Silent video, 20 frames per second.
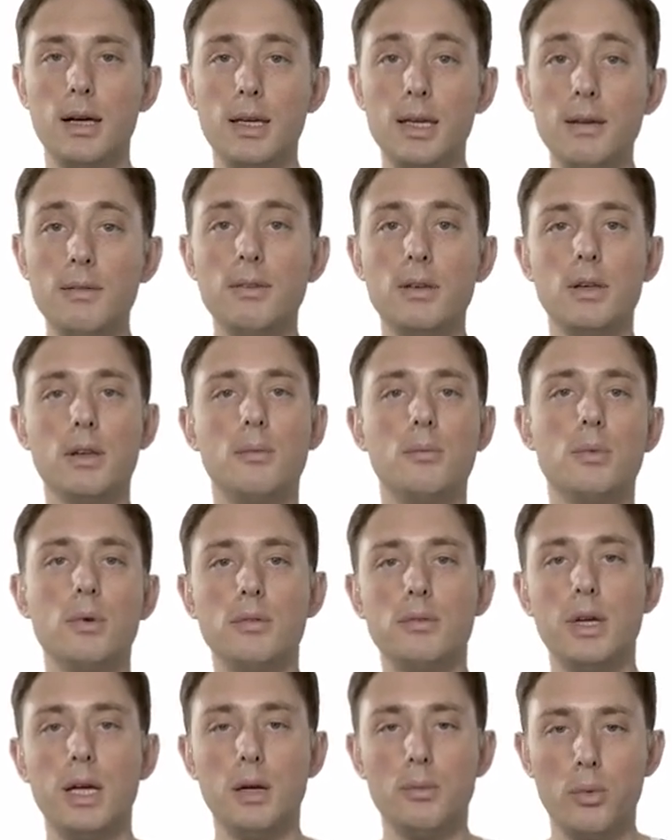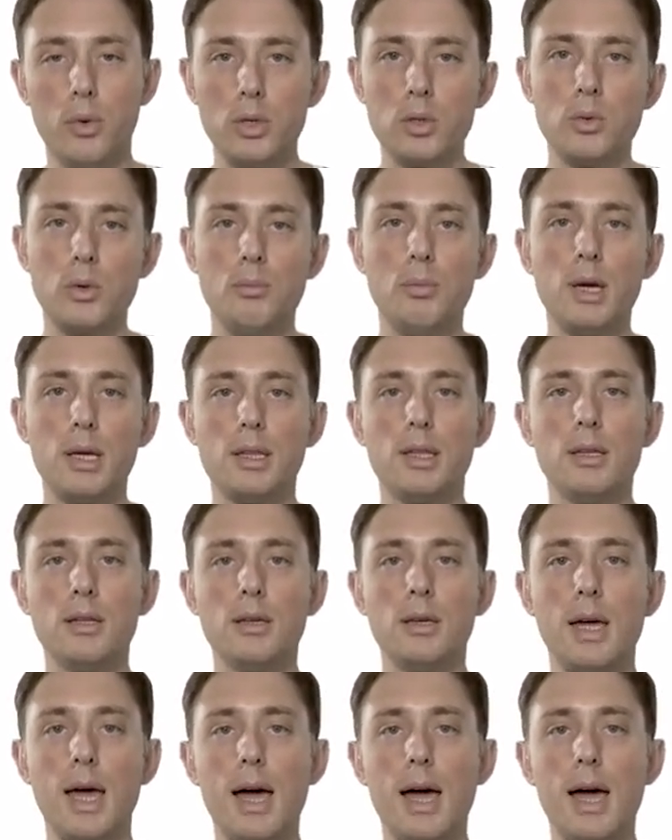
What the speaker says: even number of data points, we pick the